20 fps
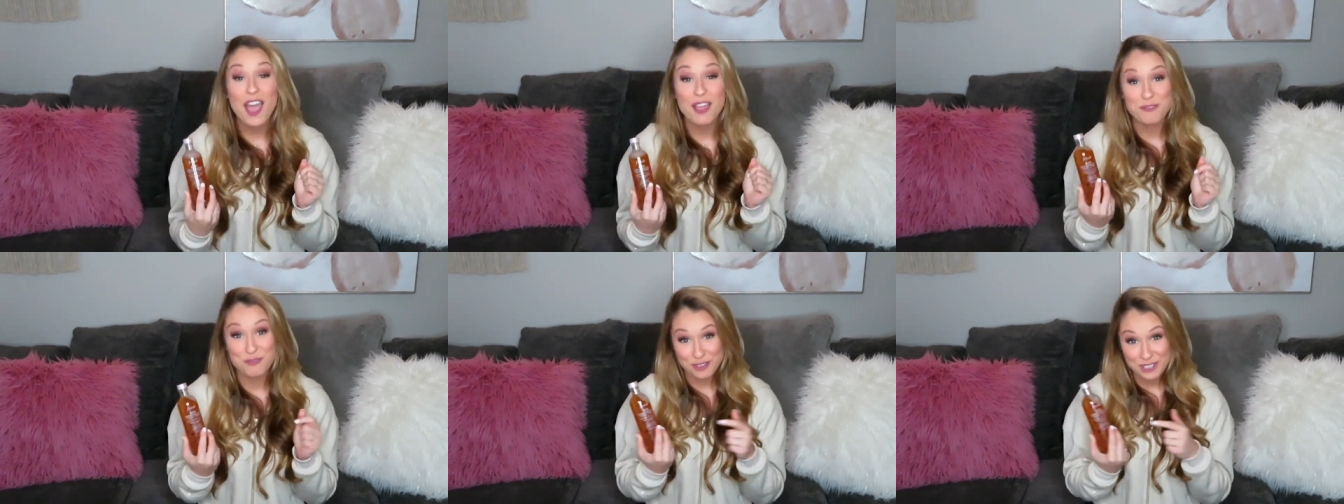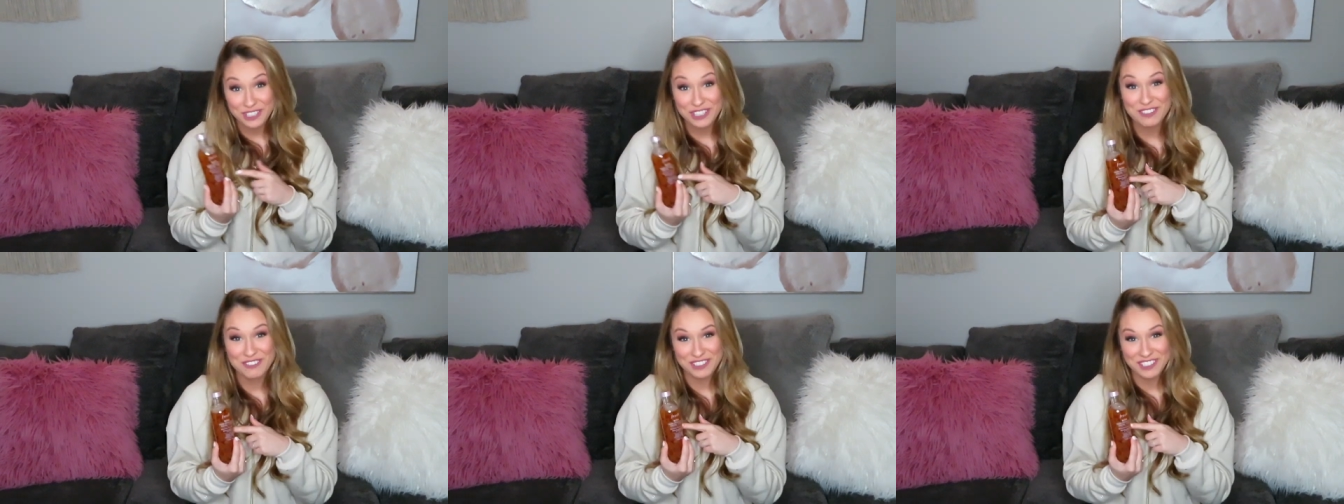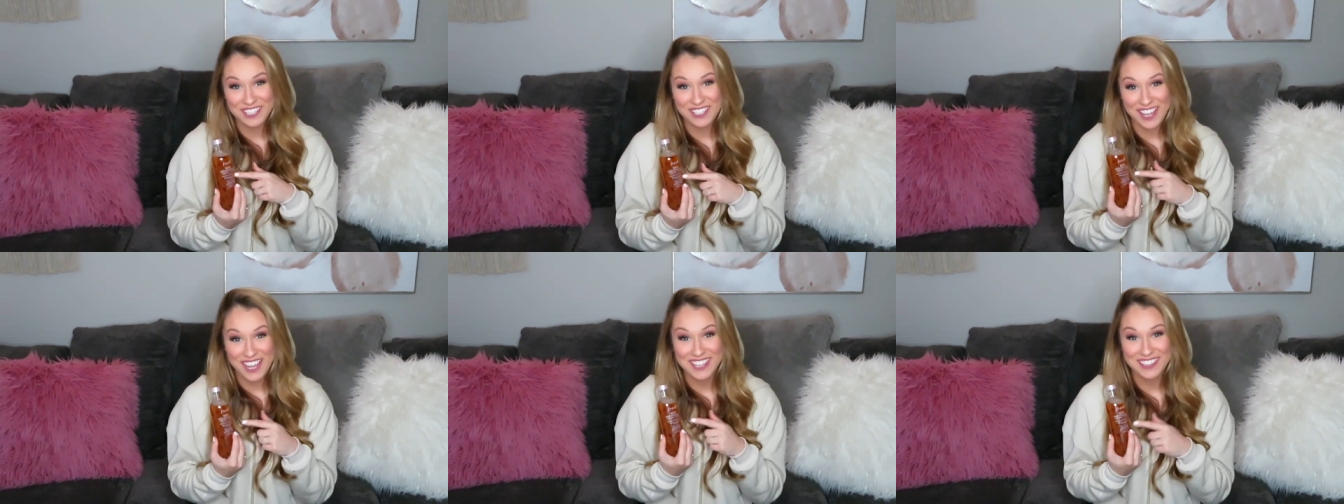I really,
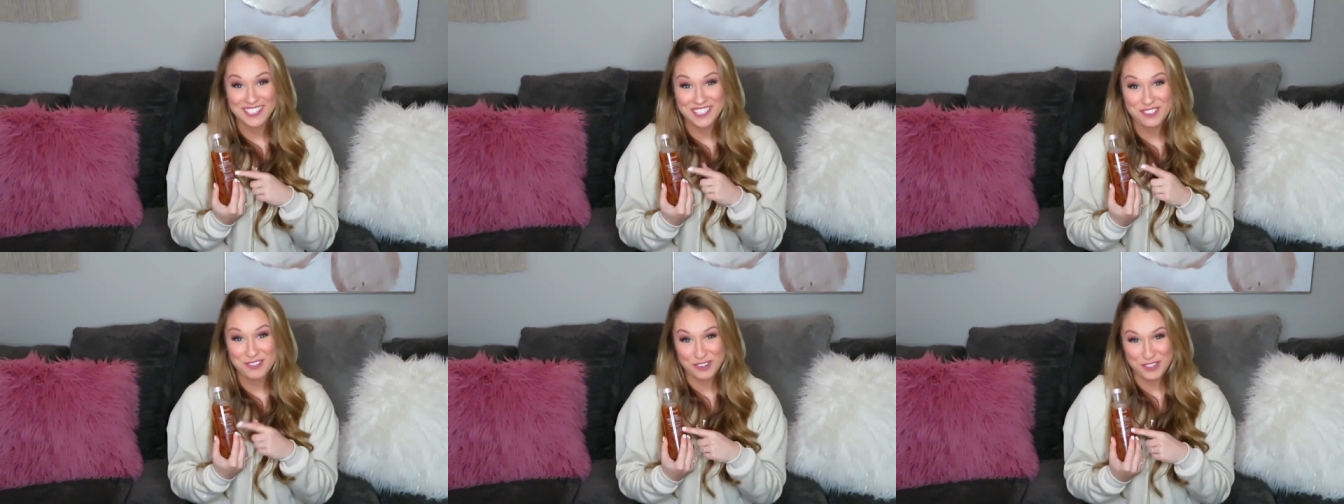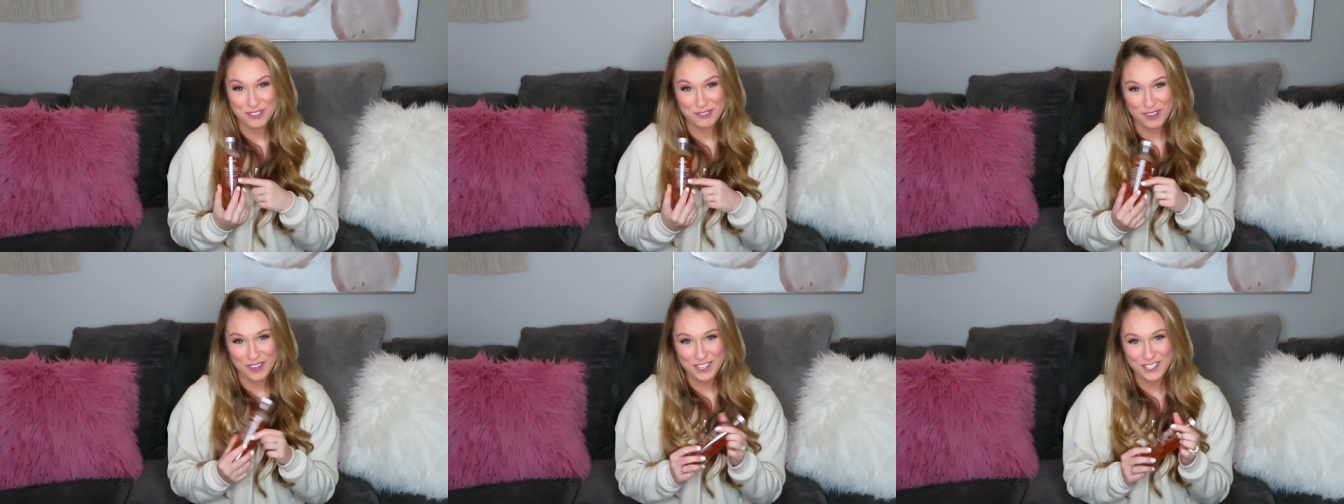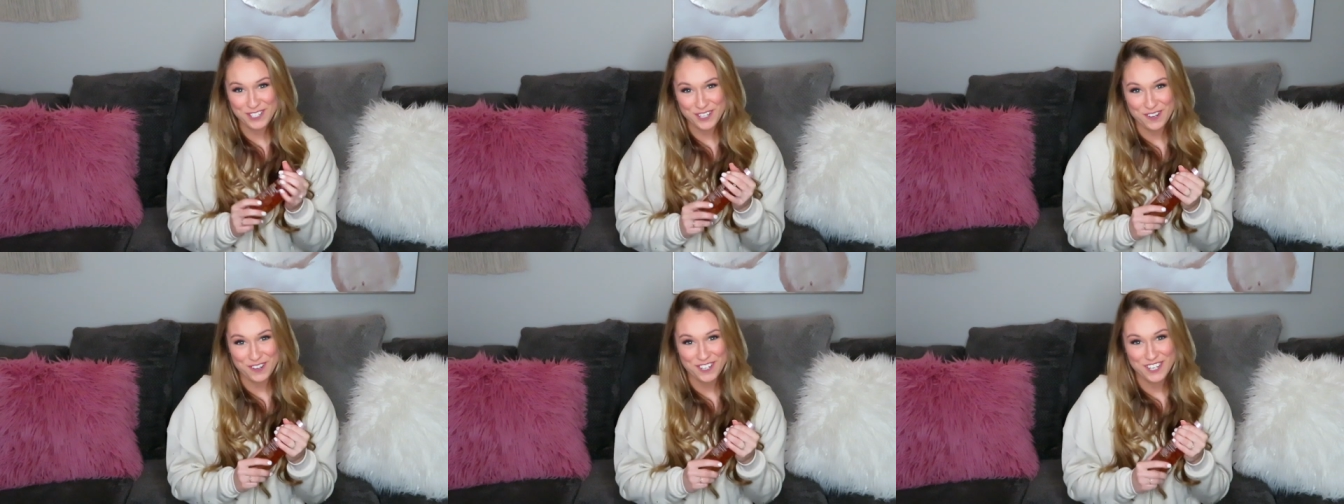really like this rose
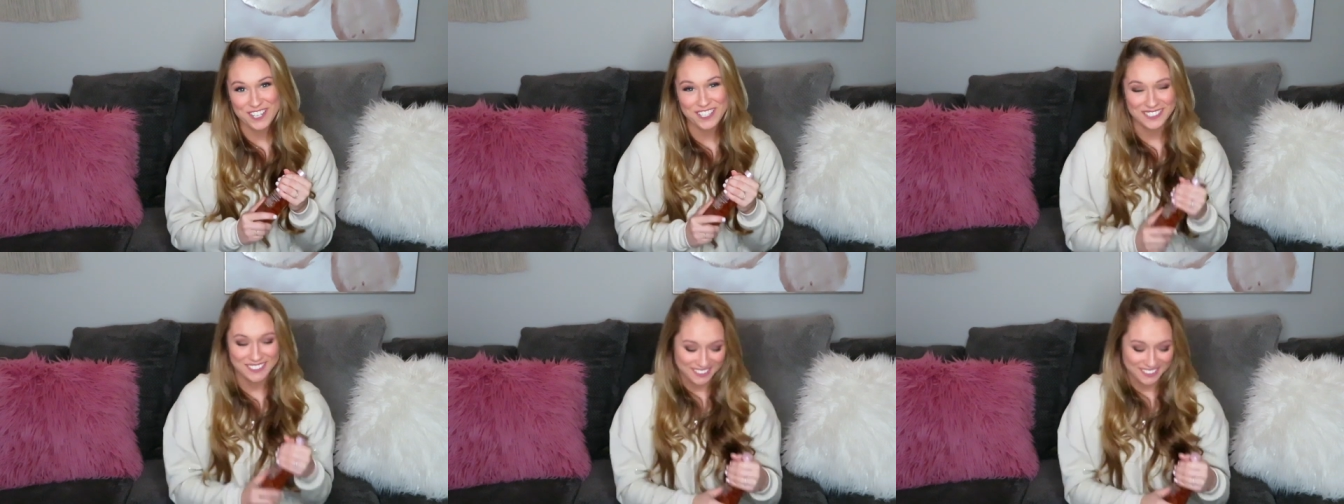water toner.